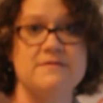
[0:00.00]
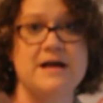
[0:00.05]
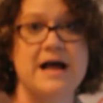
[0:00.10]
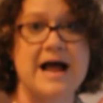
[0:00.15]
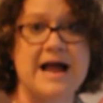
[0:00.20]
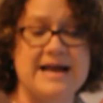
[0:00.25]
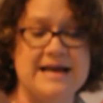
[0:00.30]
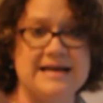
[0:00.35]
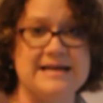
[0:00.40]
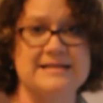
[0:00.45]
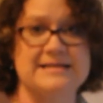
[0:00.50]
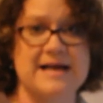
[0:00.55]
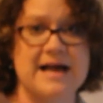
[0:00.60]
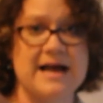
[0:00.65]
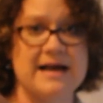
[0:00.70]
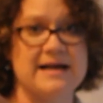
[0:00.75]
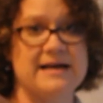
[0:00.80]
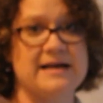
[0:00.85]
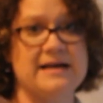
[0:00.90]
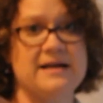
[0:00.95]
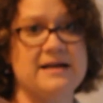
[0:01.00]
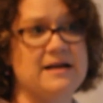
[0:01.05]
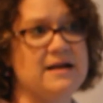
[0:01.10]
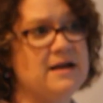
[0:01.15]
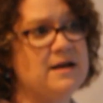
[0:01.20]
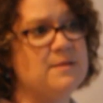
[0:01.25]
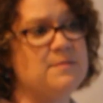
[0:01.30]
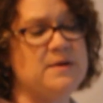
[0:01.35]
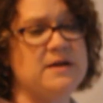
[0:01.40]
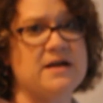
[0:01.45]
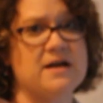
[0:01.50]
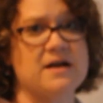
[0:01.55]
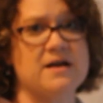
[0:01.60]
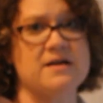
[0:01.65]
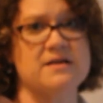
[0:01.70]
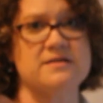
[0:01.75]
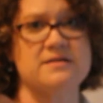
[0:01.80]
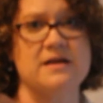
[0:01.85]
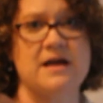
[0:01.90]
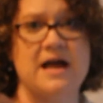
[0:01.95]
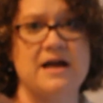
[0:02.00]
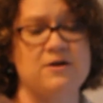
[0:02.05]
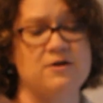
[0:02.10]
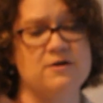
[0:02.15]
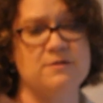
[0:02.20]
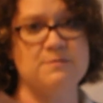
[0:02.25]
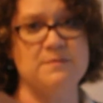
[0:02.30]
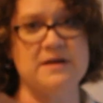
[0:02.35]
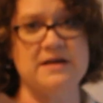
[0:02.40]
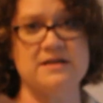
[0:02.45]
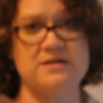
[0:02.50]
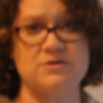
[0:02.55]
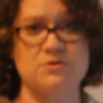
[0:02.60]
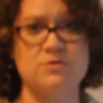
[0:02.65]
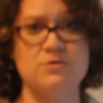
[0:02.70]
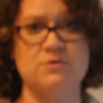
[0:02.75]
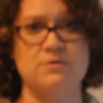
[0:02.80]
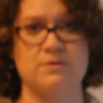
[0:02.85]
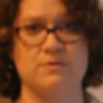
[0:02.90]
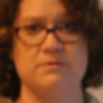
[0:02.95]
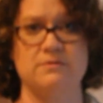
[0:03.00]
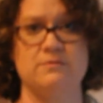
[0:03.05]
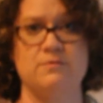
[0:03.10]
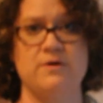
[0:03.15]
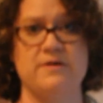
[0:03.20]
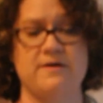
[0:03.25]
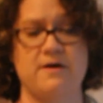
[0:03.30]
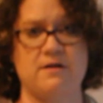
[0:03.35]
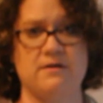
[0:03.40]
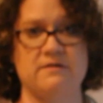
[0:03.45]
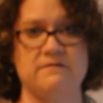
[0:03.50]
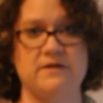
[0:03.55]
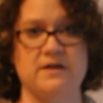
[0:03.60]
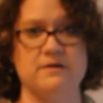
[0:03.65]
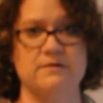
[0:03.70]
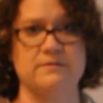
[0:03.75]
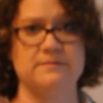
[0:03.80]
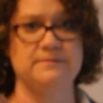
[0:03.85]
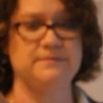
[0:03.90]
high anxiety because I couldn't be at school with all of you.